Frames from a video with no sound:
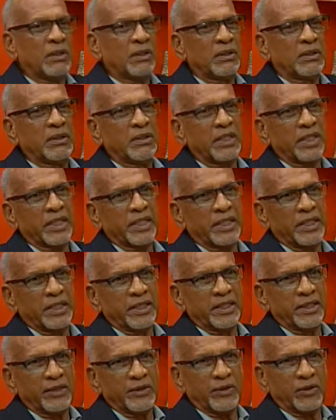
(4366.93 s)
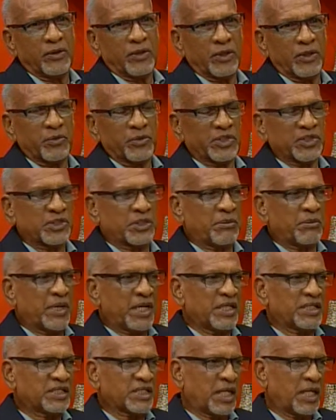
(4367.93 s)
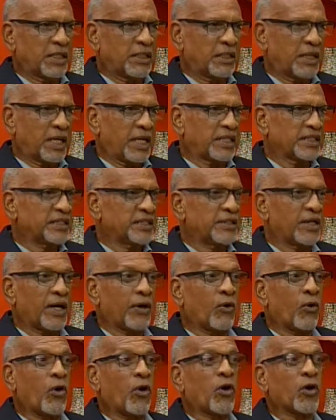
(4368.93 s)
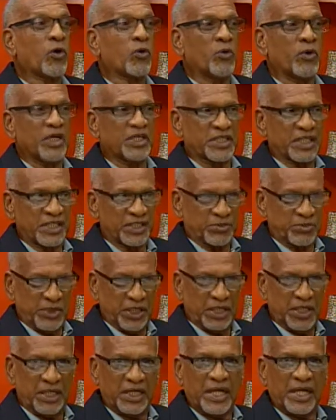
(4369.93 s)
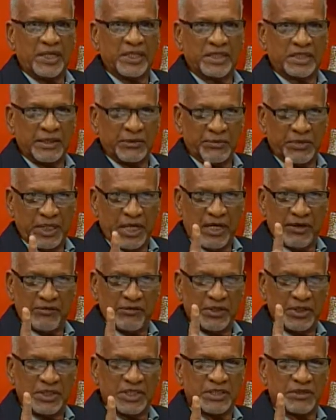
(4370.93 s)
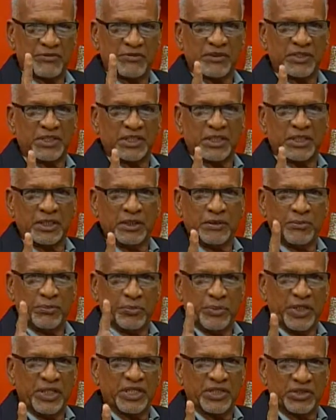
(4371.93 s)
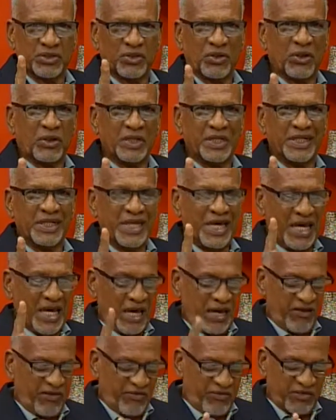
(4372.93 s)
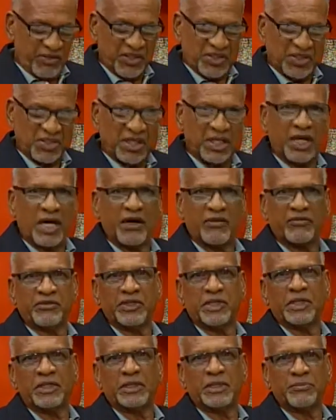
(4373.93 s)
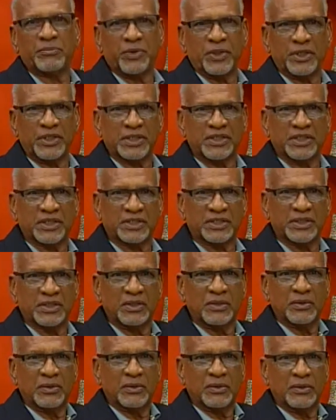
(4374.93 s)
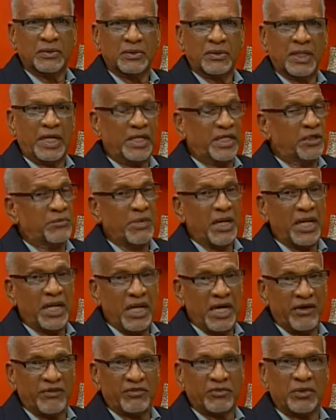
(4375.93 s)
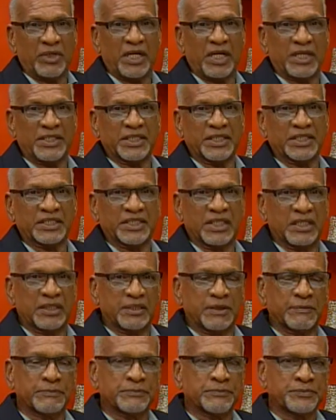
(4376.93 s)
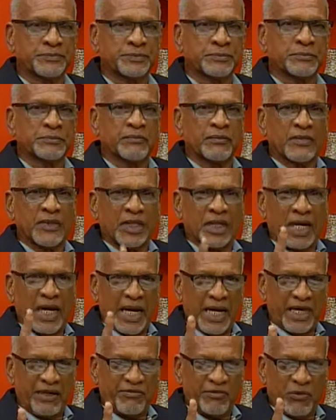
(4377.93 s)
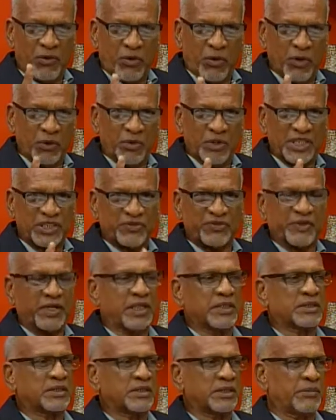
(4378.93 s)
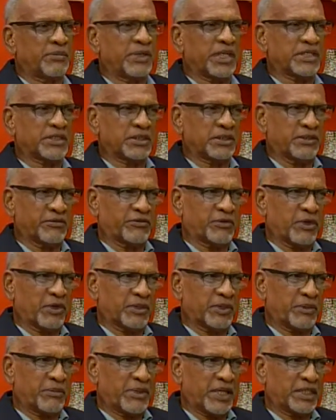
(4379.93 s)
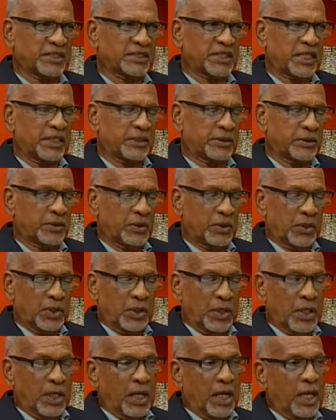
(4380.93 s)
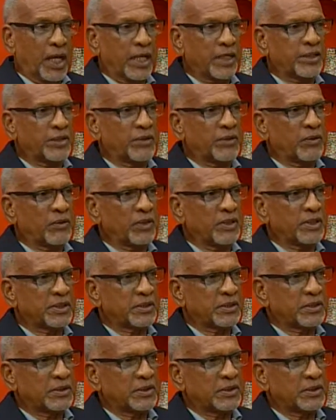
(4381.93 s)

Luckily, God was on my side, as he always has been, and that is something I haven't done sufficiently. Praise God in everything I've done in politics and in my life to a large extent. I have always felt the blessing of God on my side. And you know what?